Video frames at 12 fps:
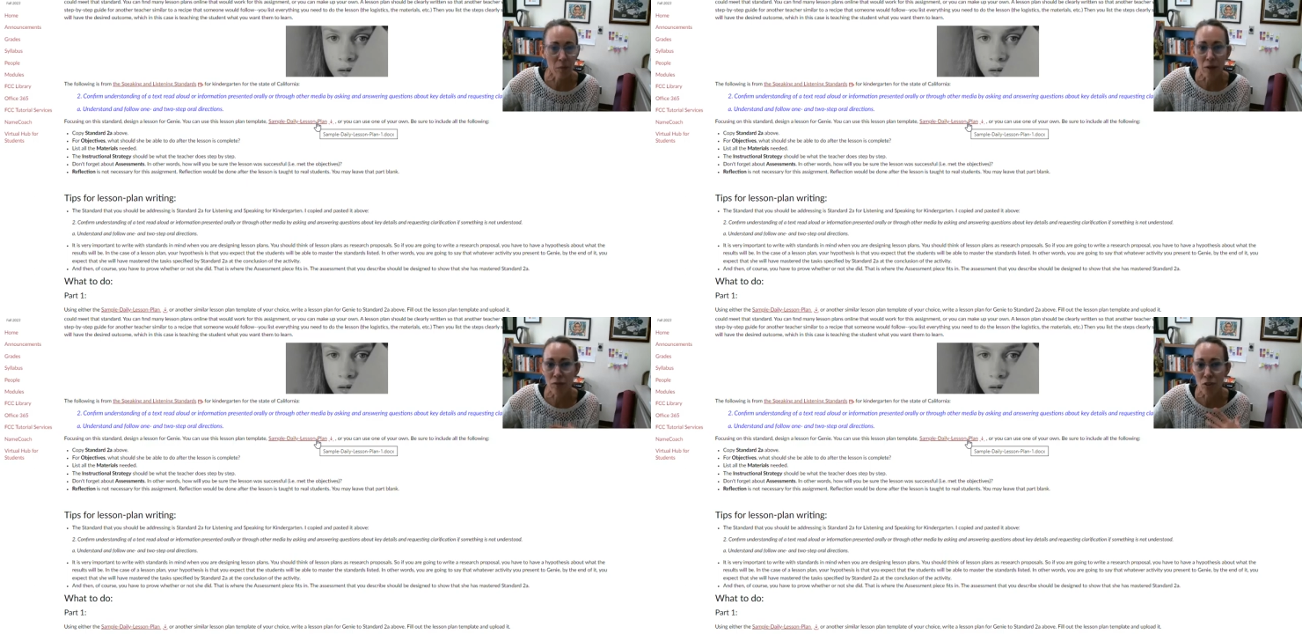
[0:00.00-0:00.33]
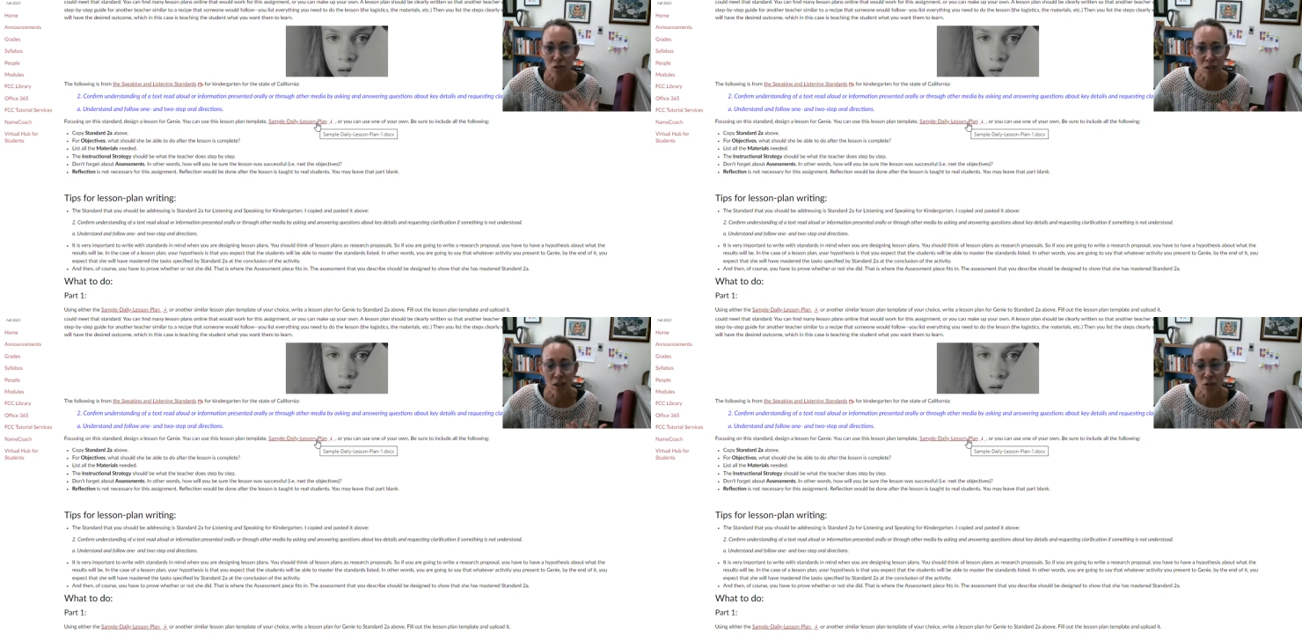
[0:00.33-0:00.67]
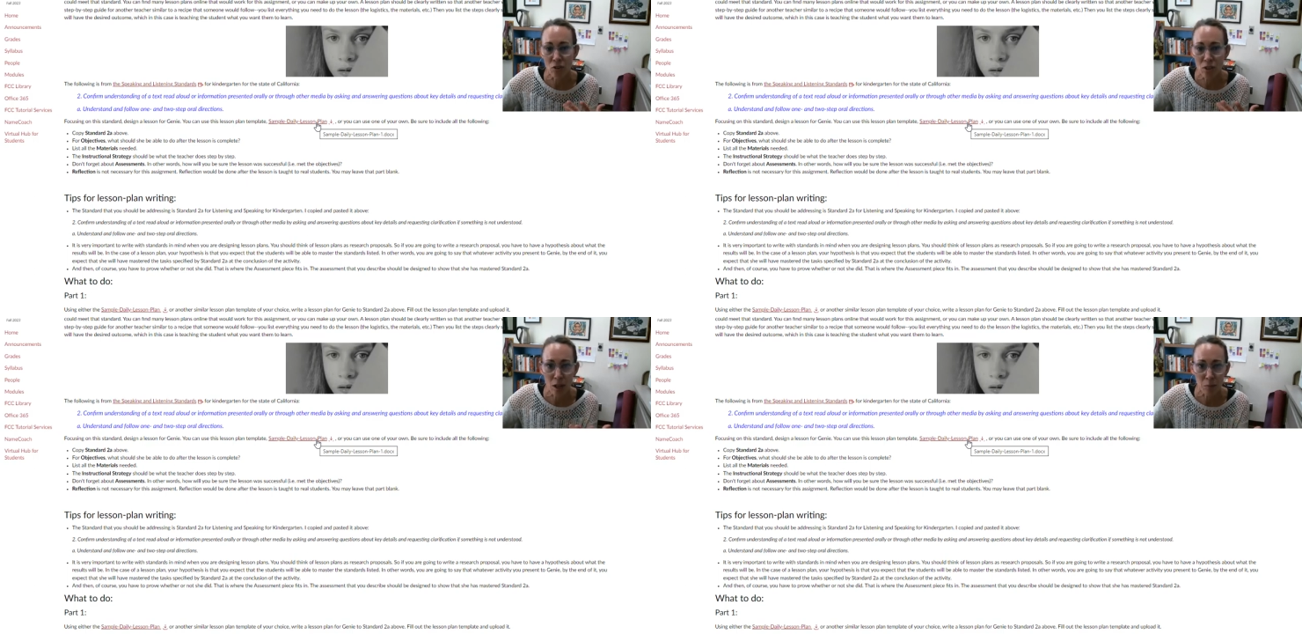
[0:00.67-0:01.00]
If there's
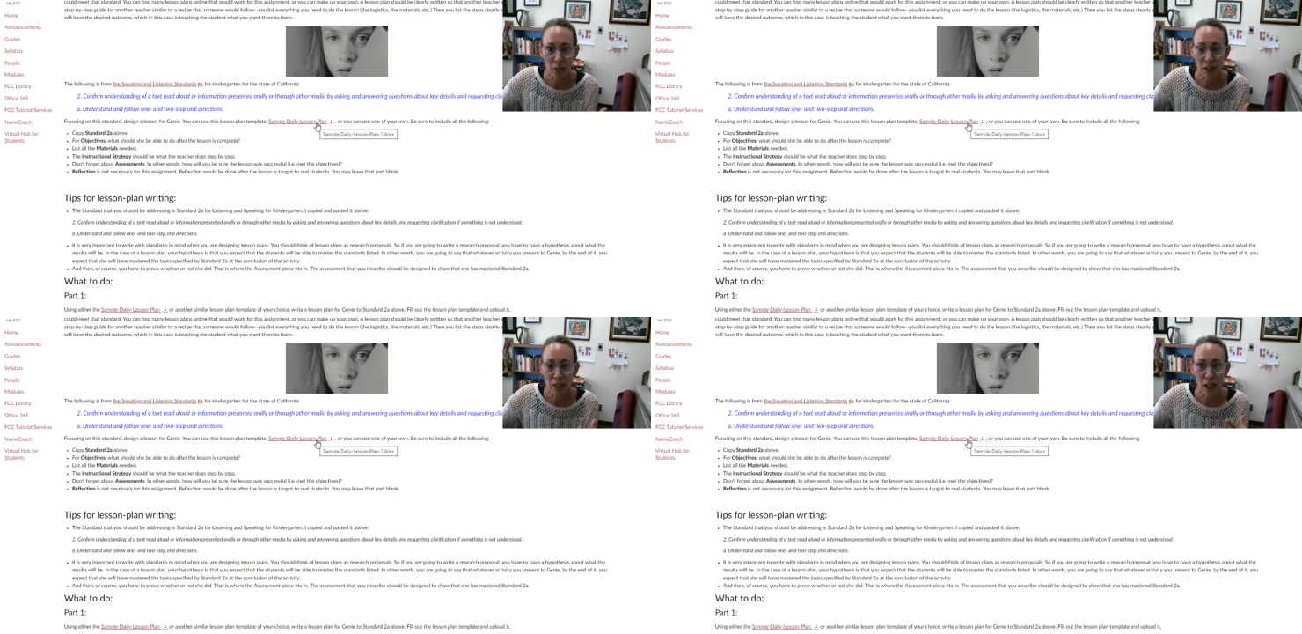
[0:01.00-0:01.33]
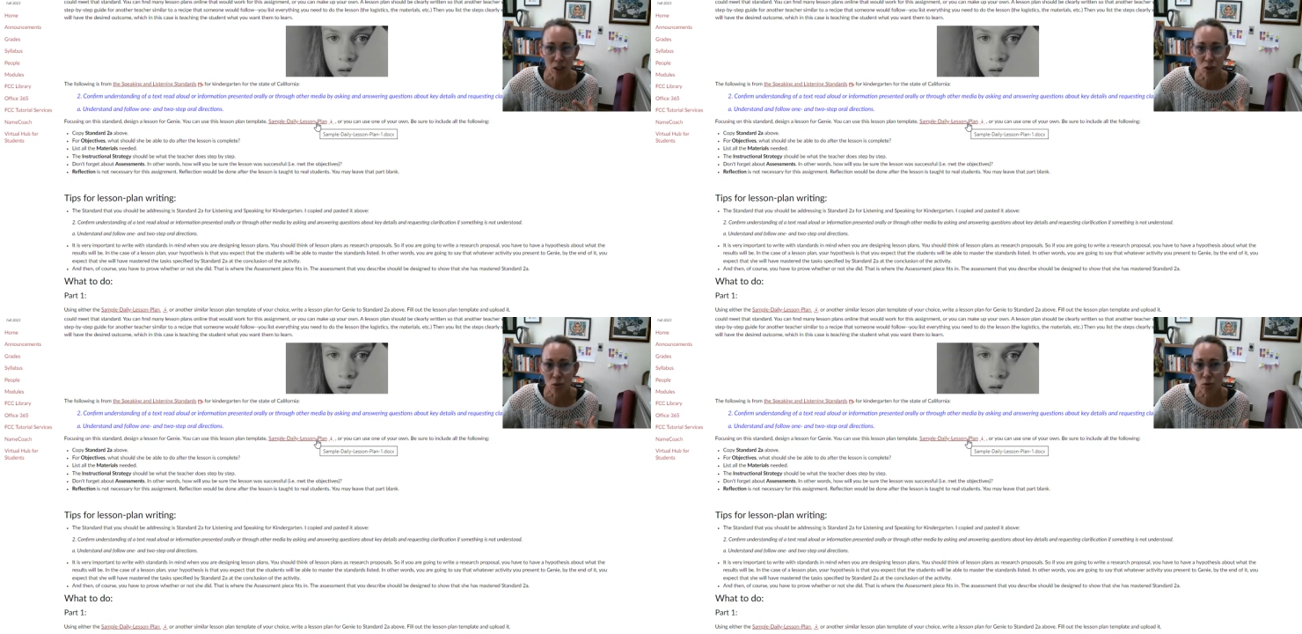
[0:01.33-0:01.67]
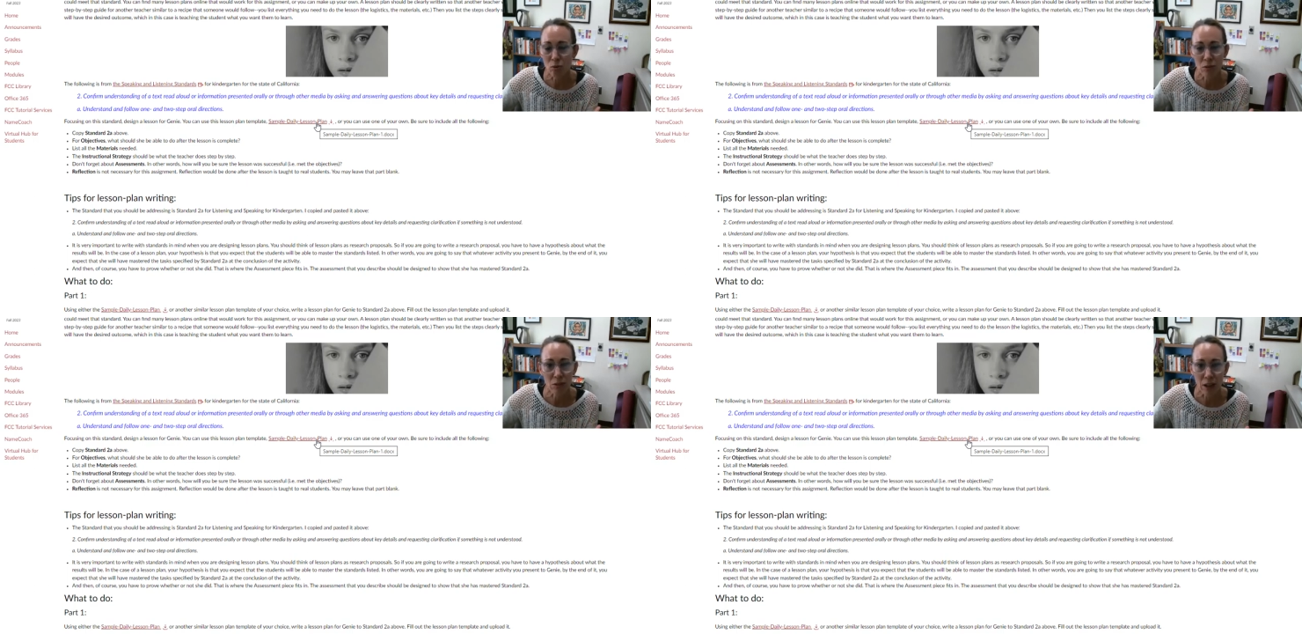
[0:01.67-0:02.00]
another template that
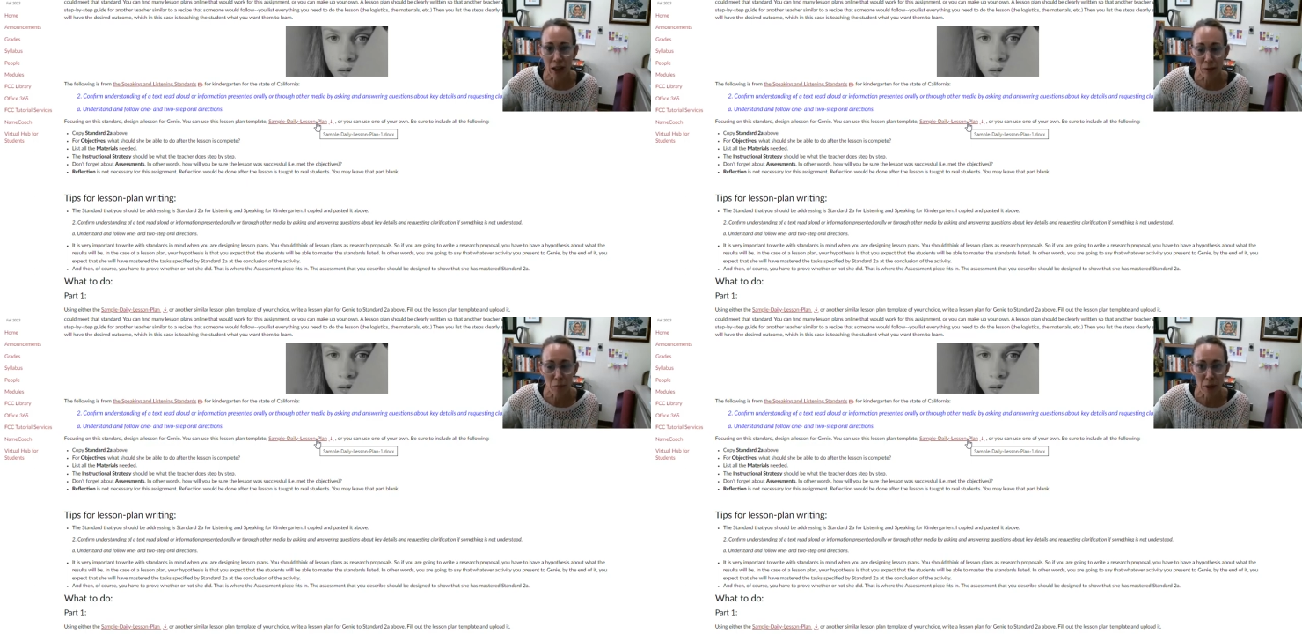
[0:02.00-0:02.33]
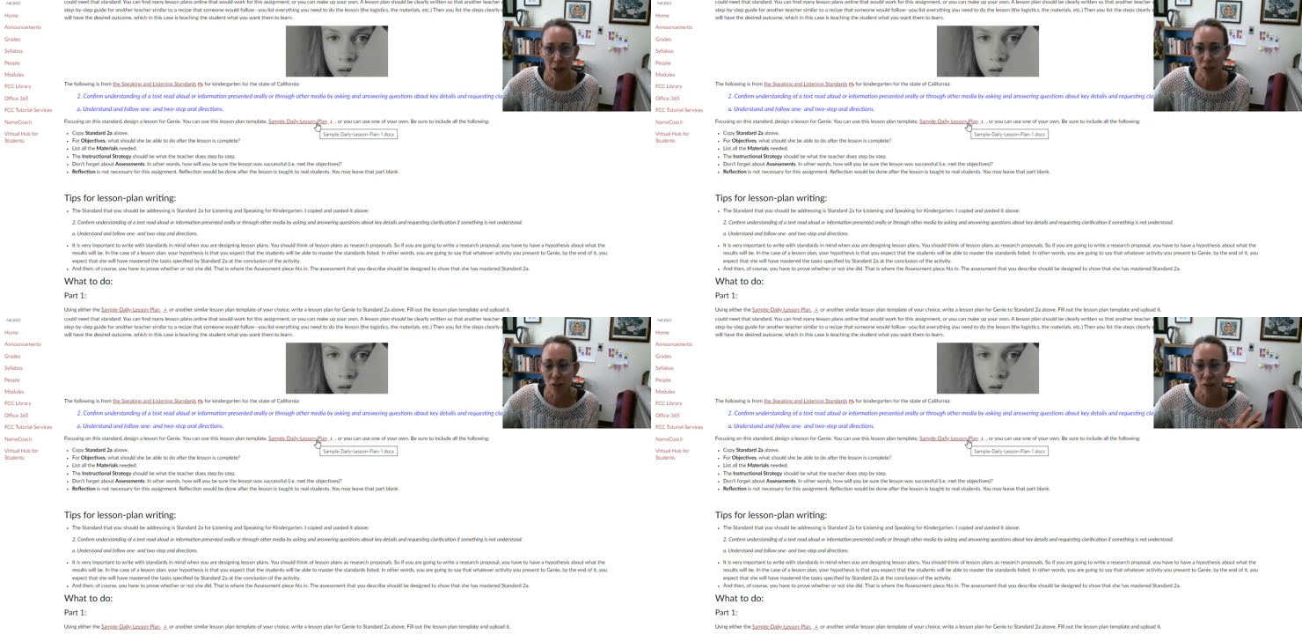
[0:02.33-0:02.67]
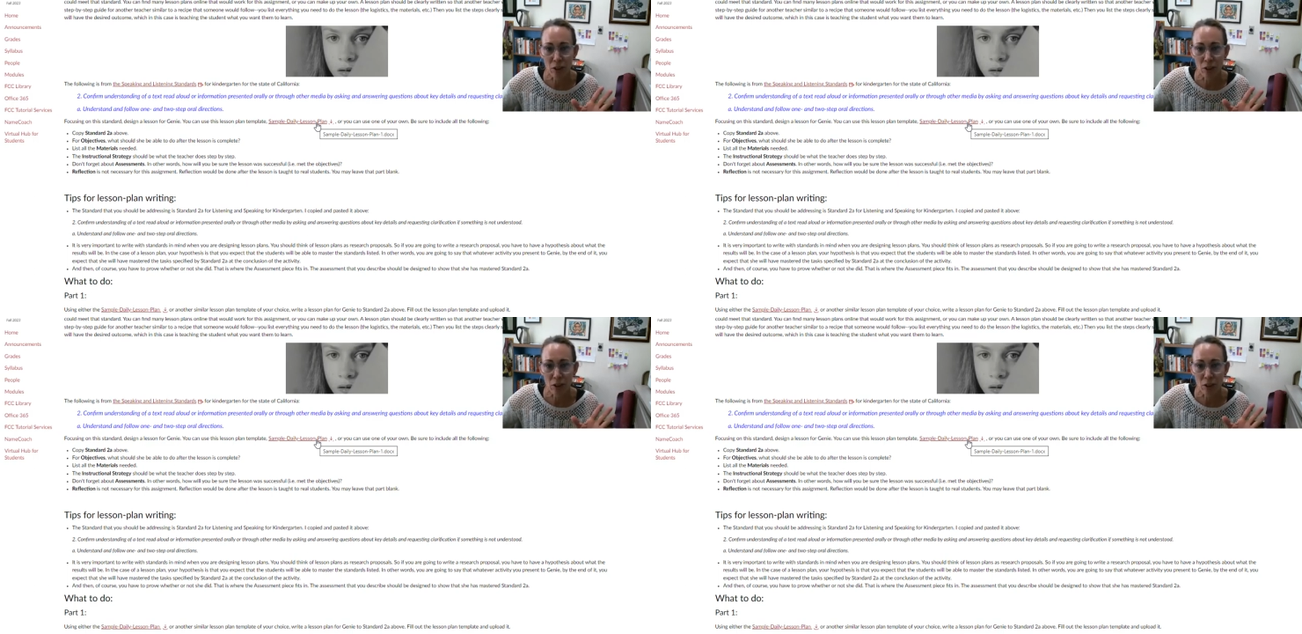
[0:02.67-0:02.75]
you like better,